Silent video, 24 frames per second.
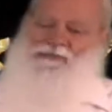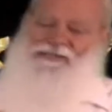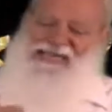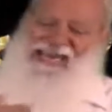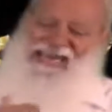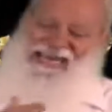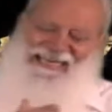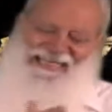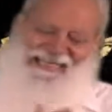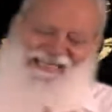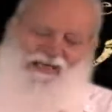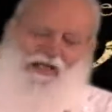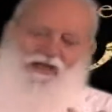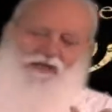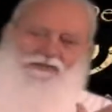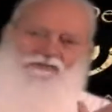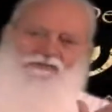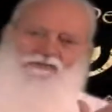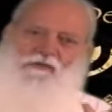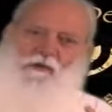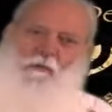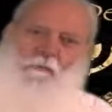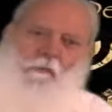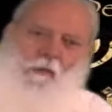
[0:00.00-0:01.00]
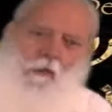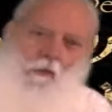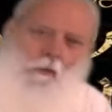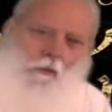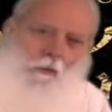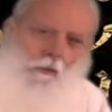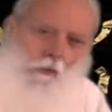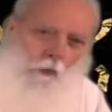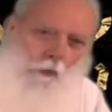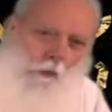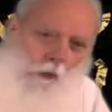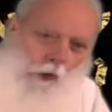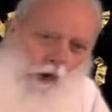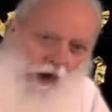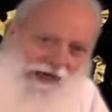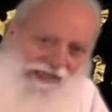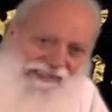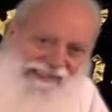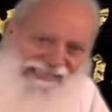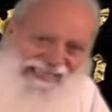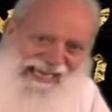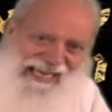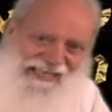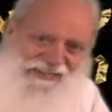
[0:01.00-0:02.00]
taking us from
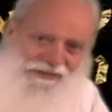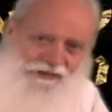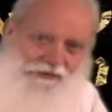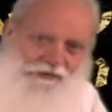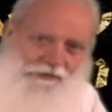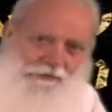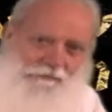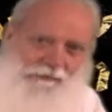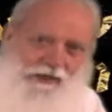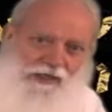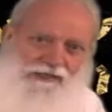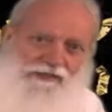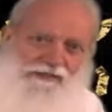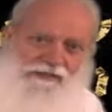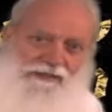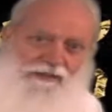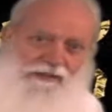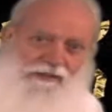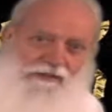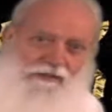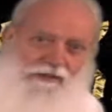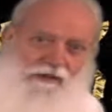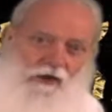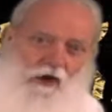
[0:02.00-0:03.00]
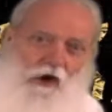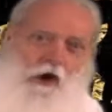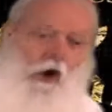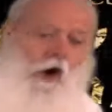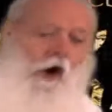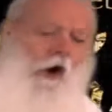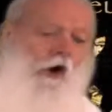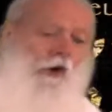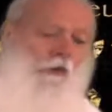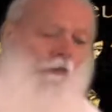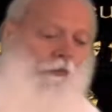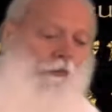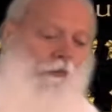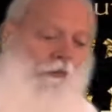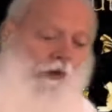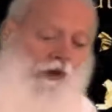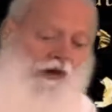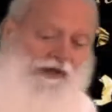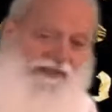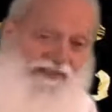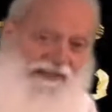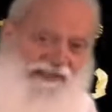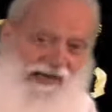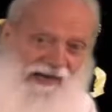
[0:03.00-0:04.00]
one testament or
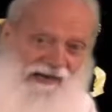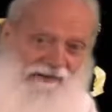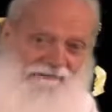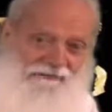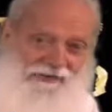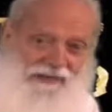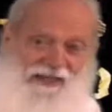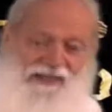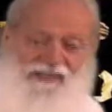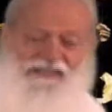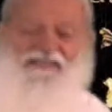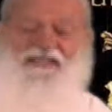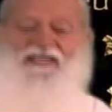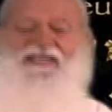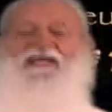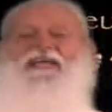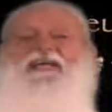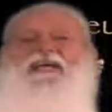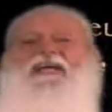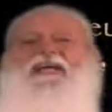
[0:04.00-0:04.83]
one covenant